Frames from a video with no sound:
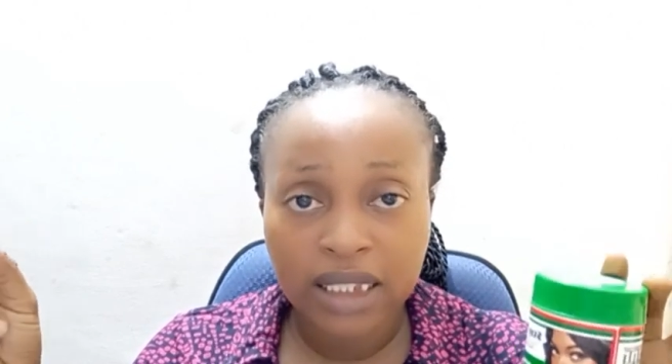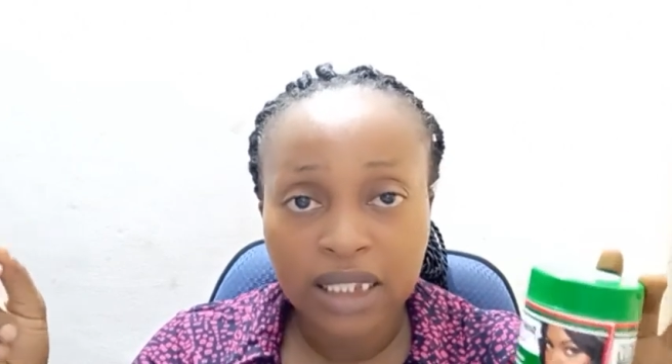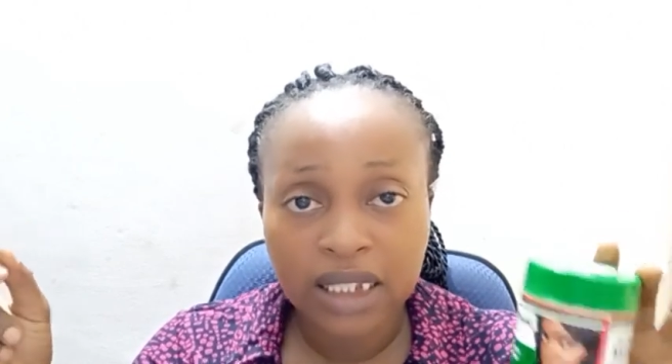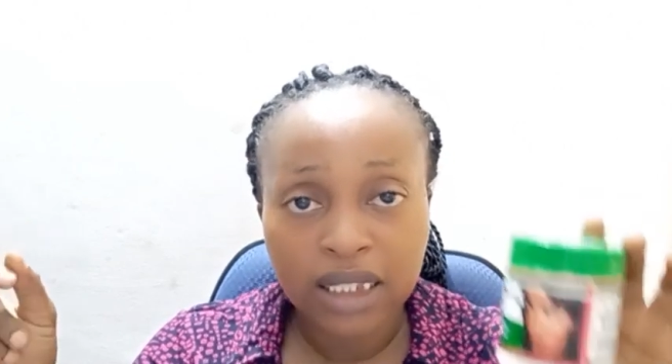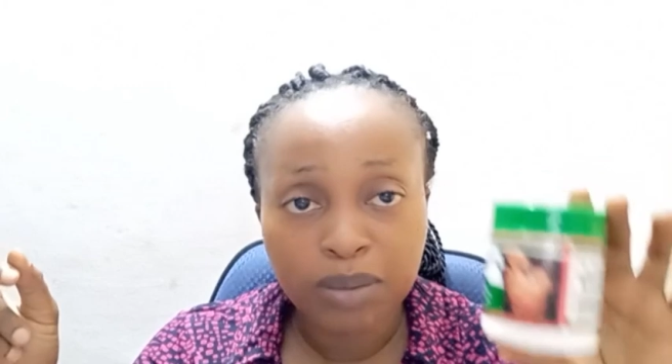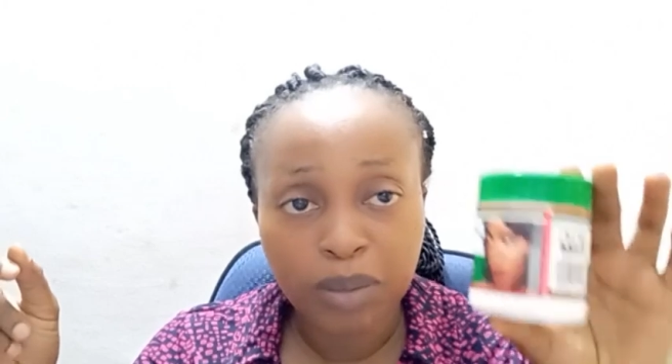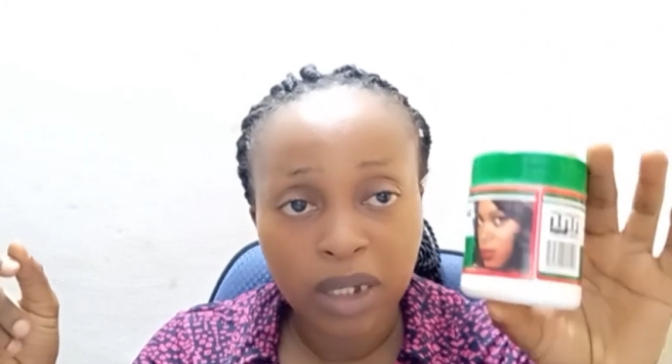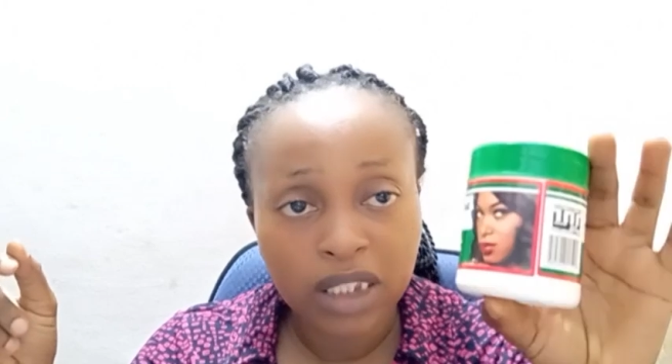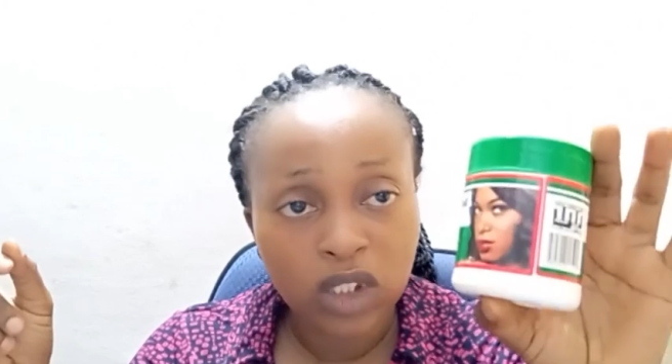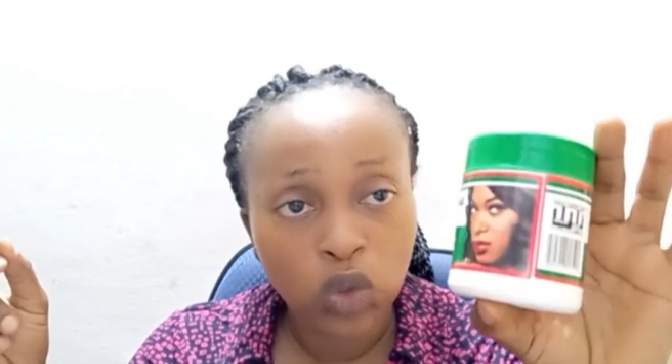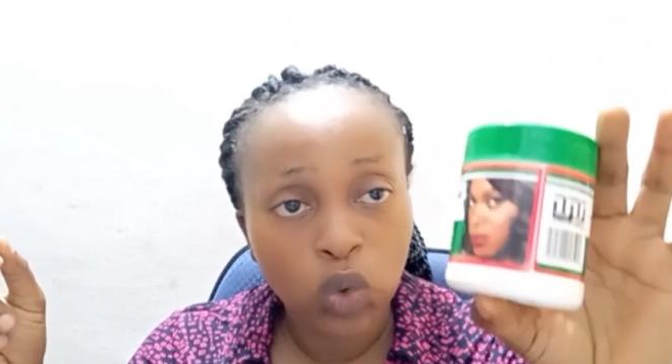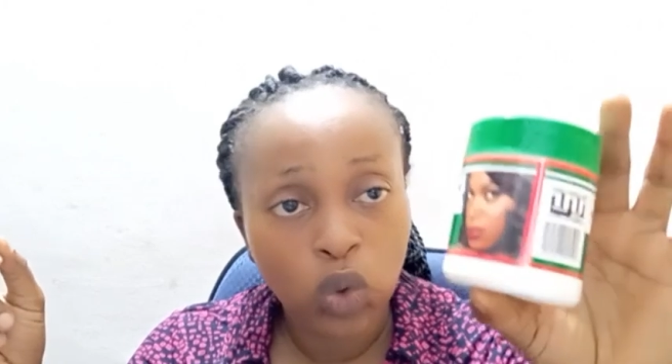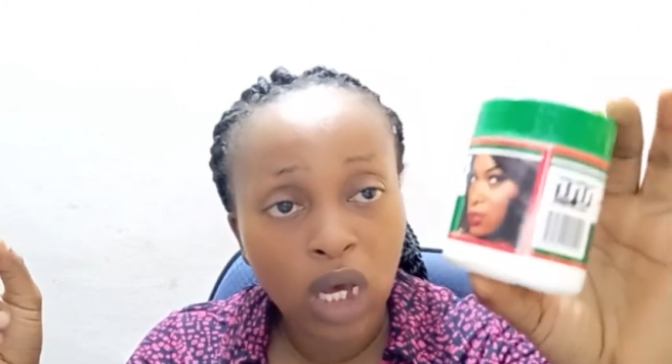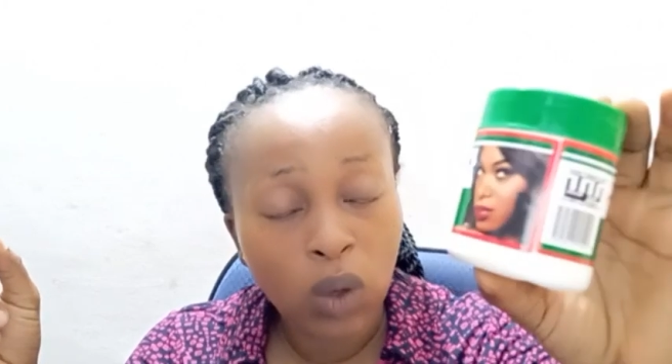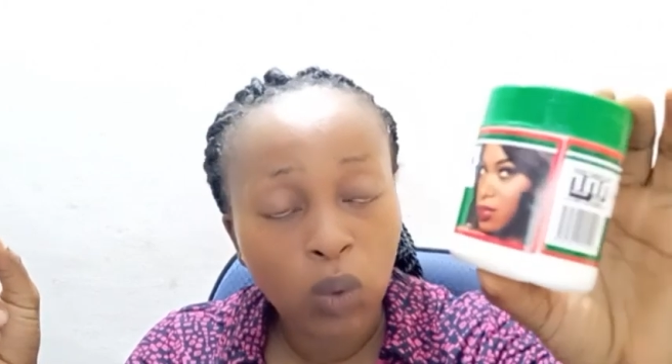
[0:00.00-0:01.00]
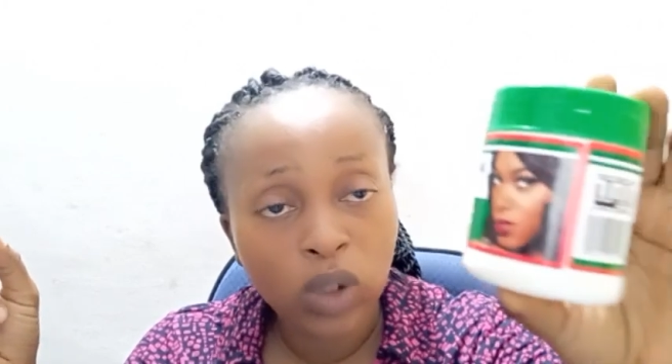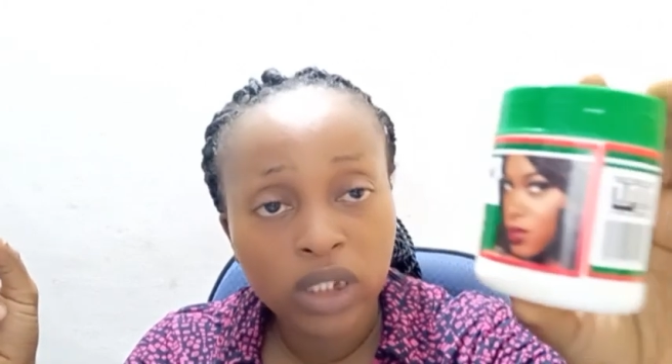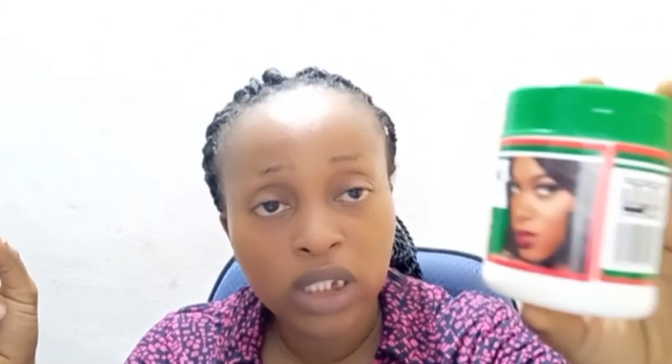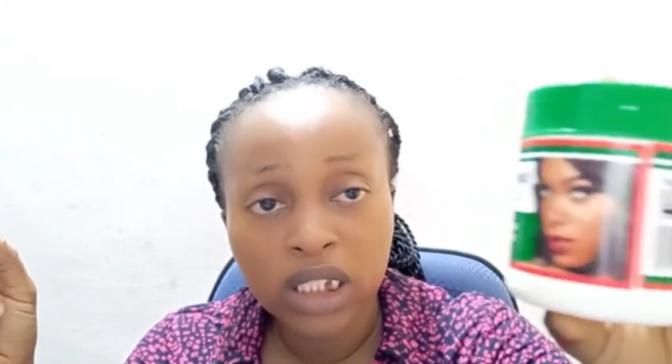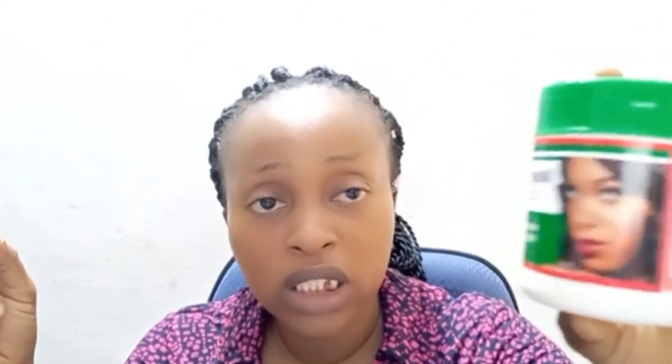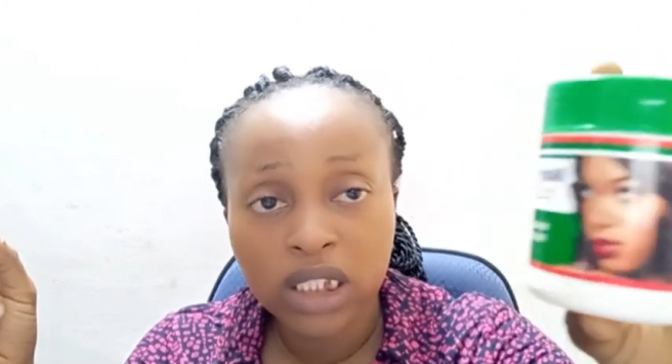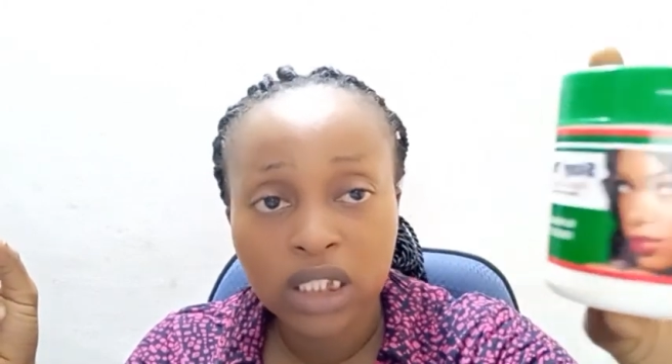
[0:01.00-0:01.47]
This particular one
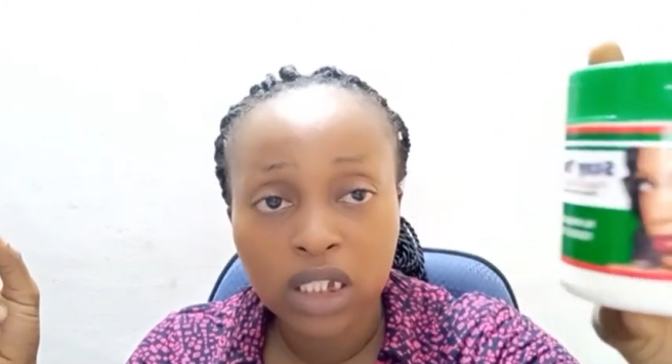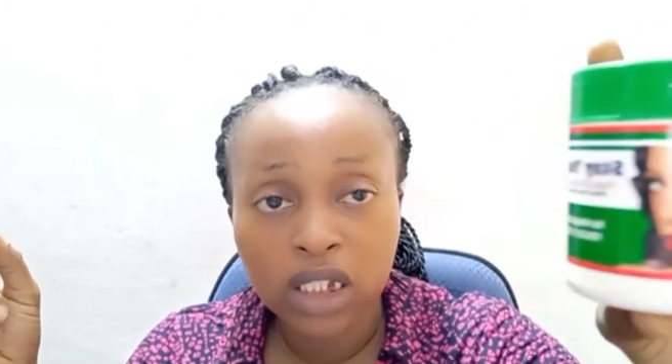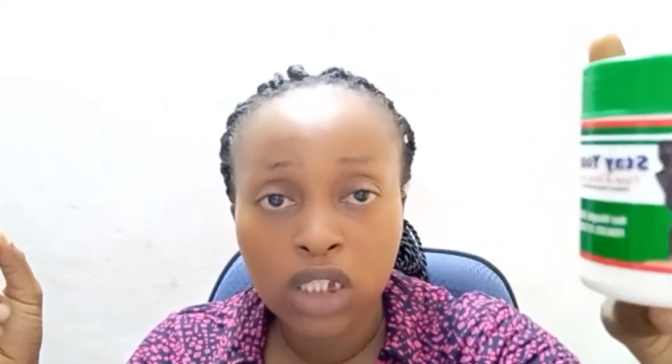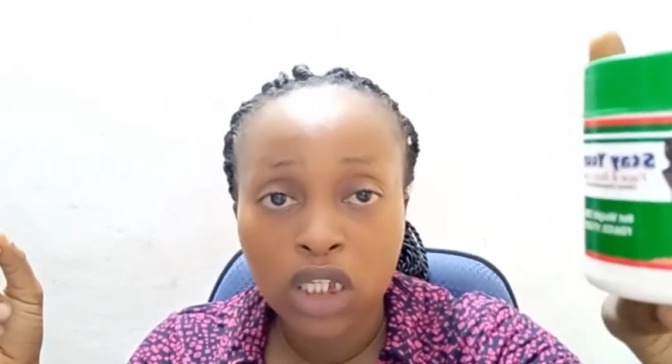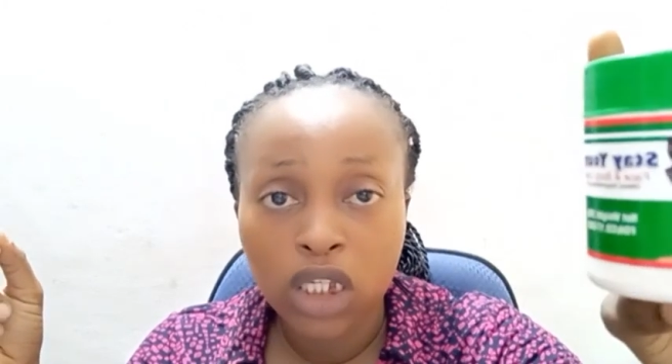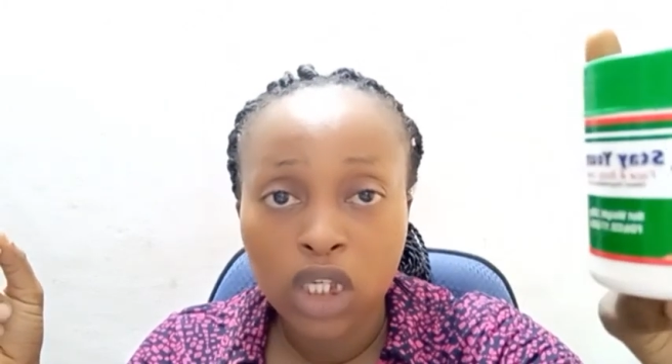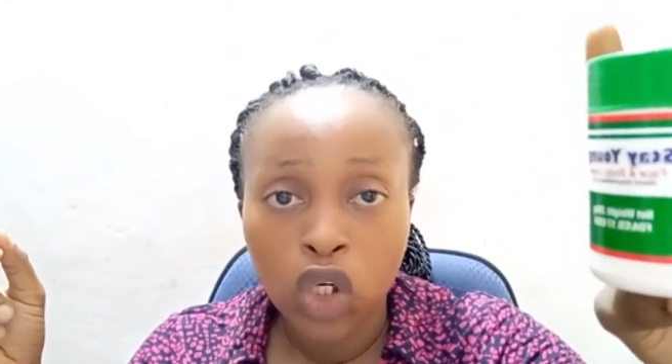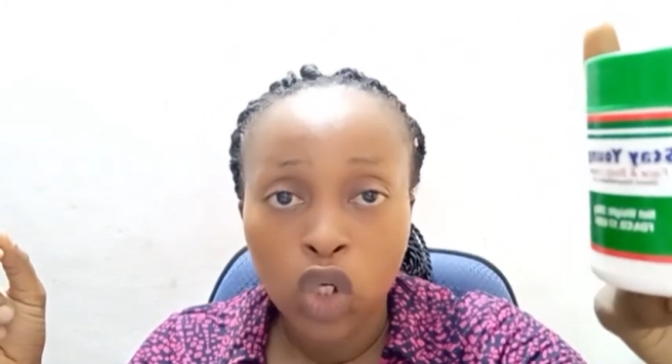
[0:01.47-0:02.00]
is a